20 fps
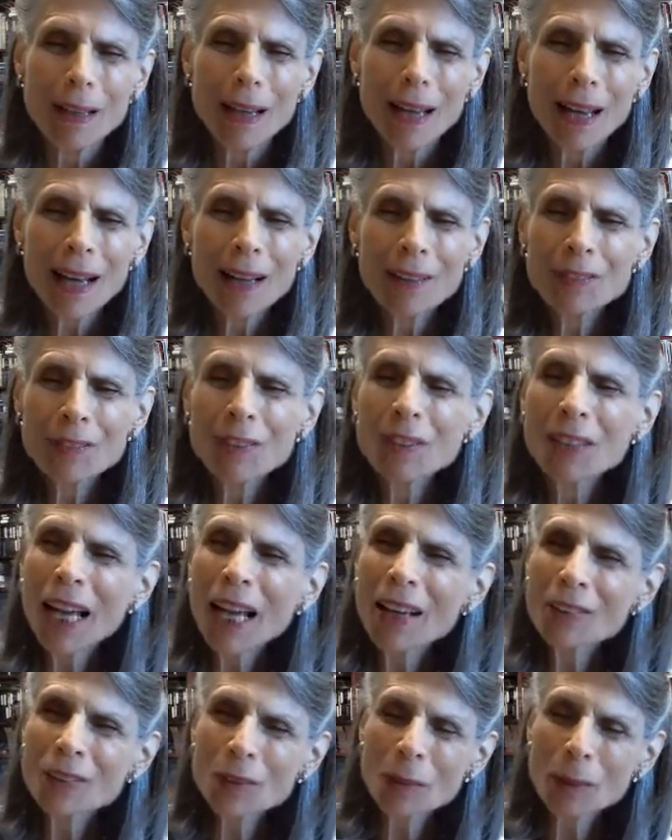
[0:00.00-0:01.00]
After
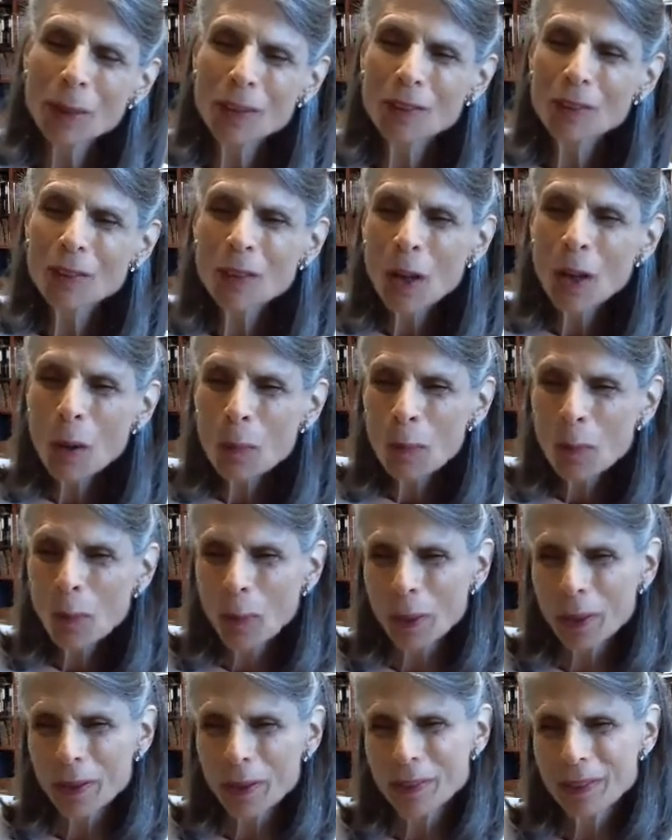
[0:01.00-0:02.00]
last week's low
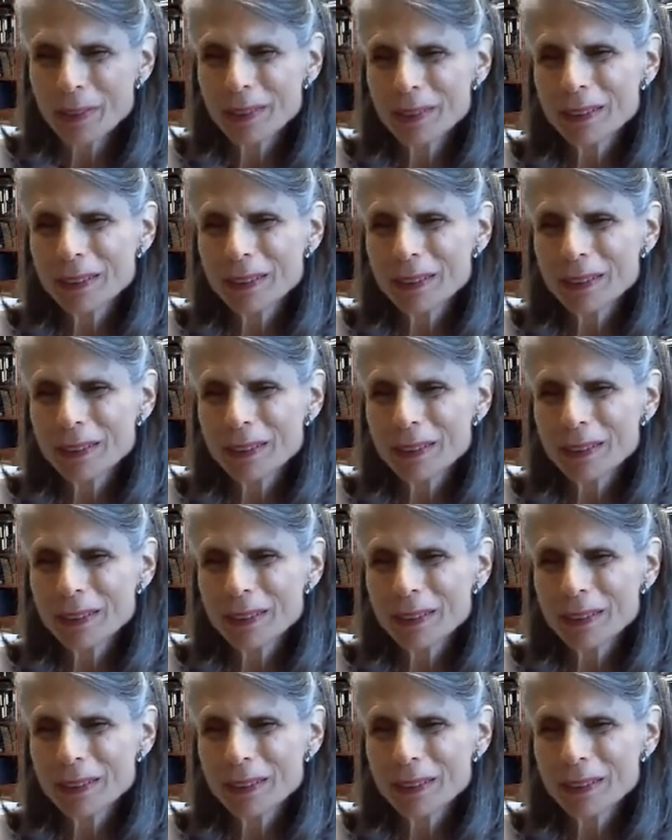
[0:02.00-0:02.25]
point